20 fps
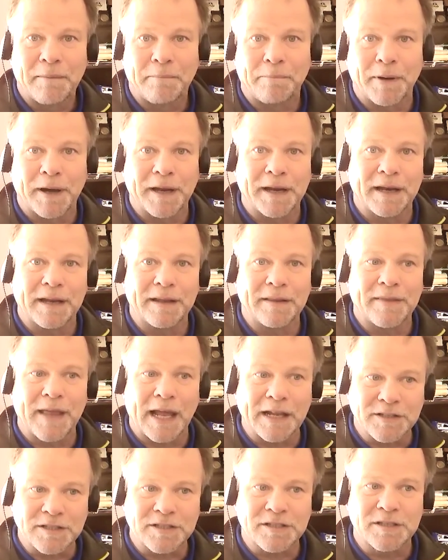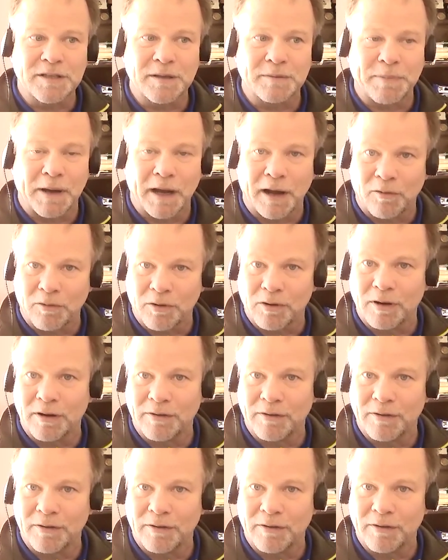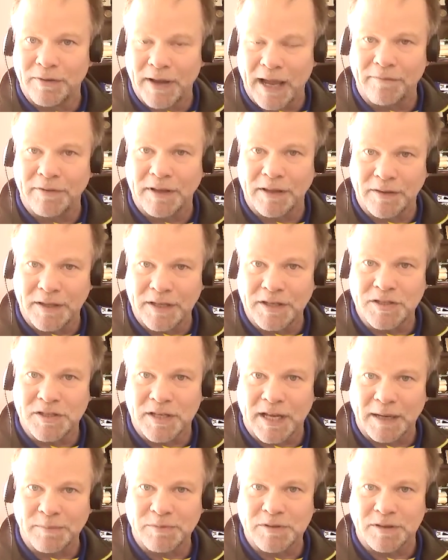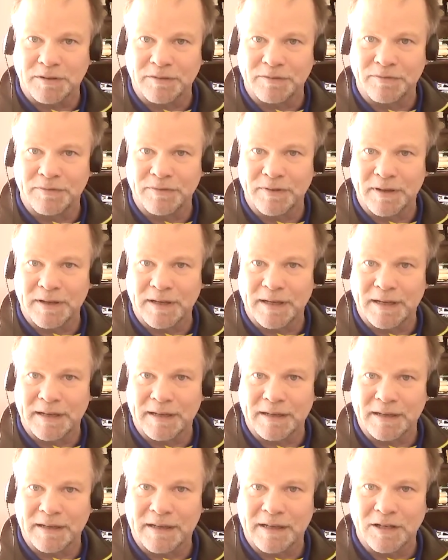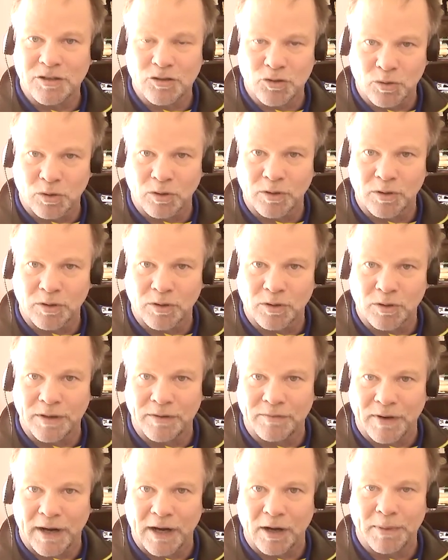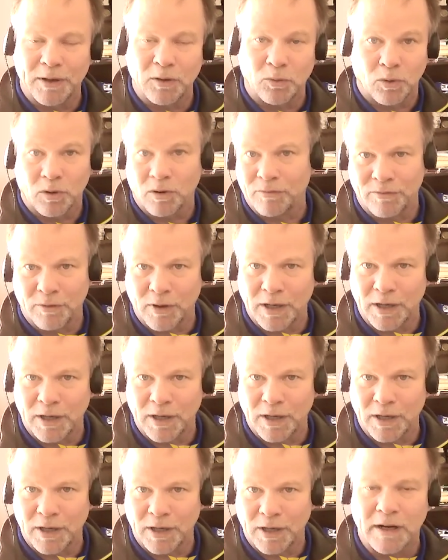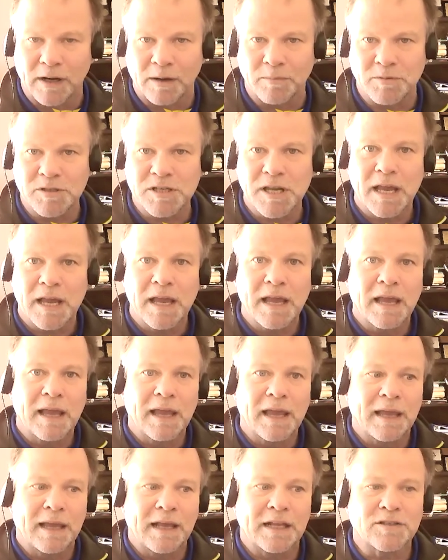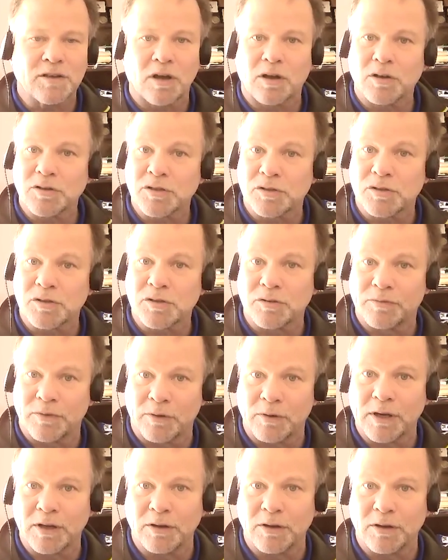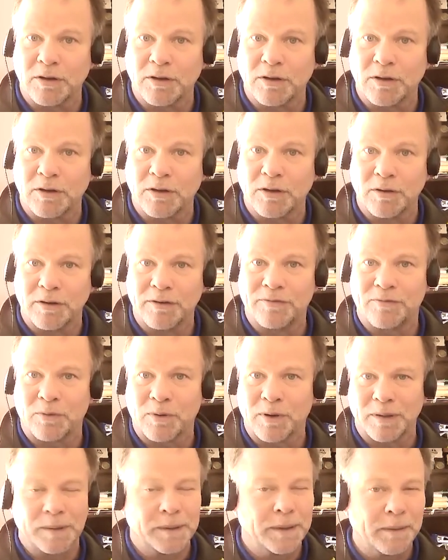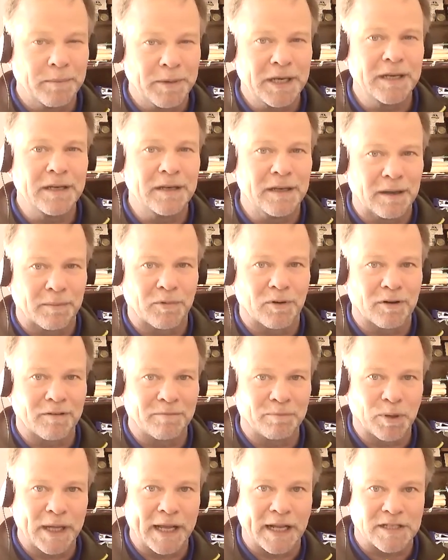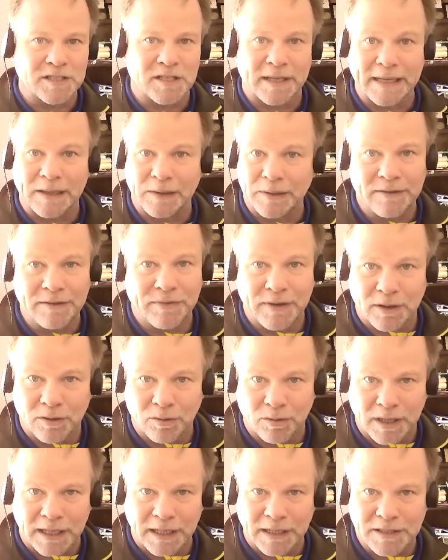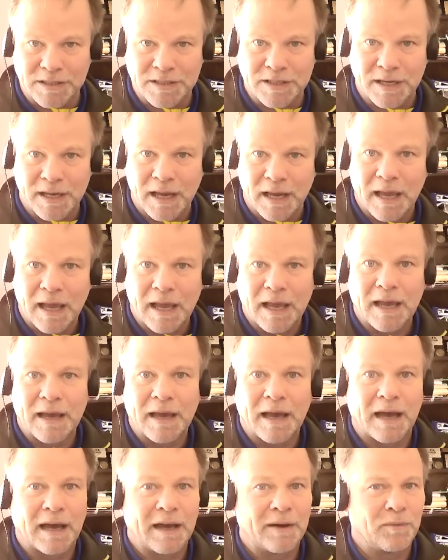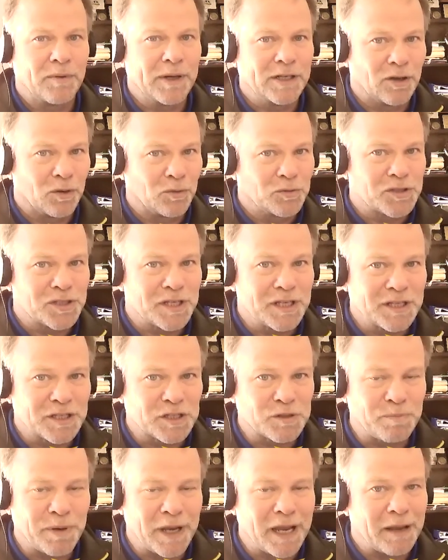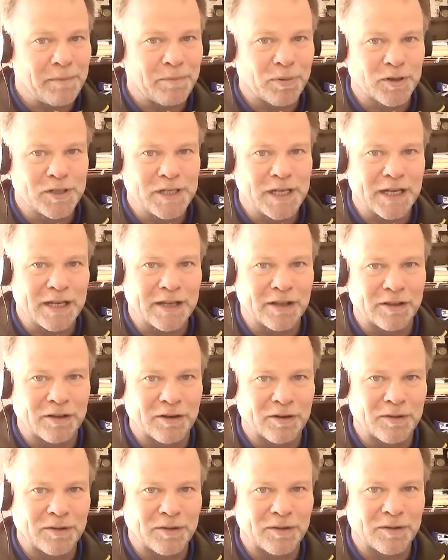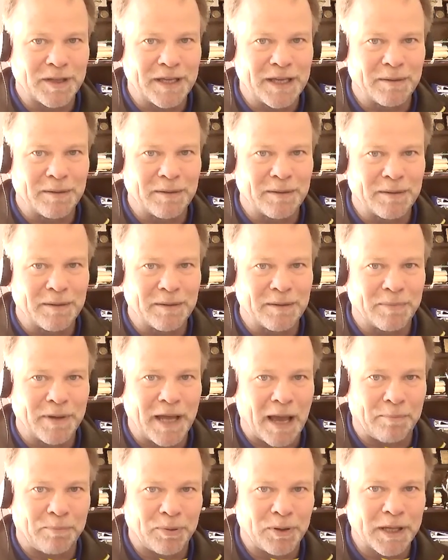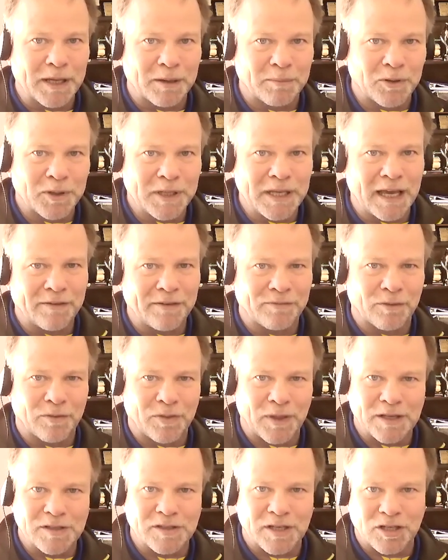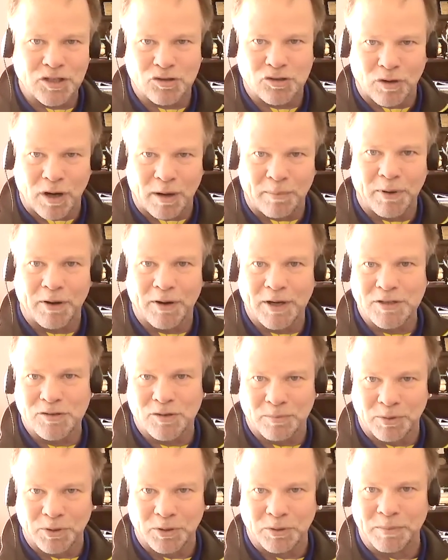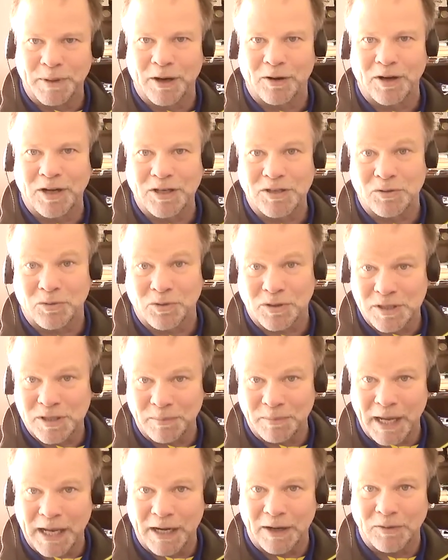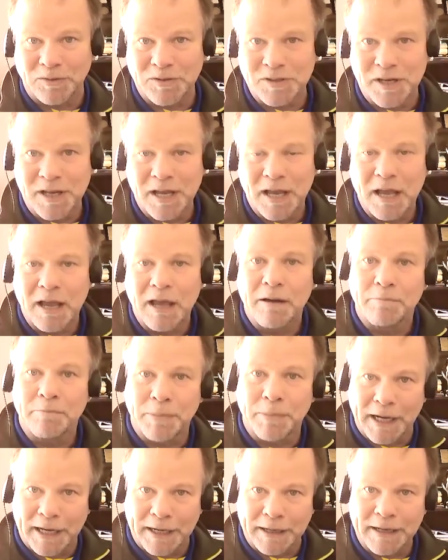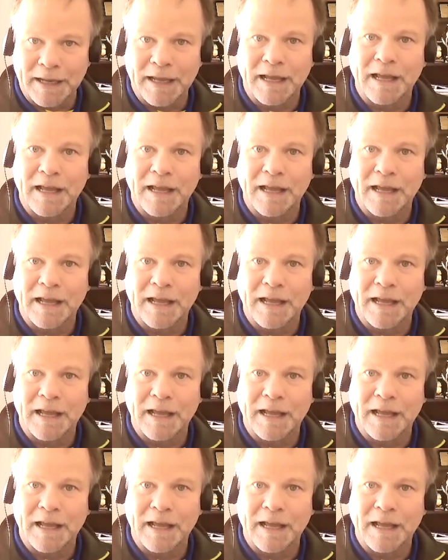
but that's the power of having these types of uh, controlled environment or for indoor vertical farms it's also very good for a limited number of plants like leafy greens uh, we don't see this being particularly applicable yet for things like strawberries or blueberries or tomatoes but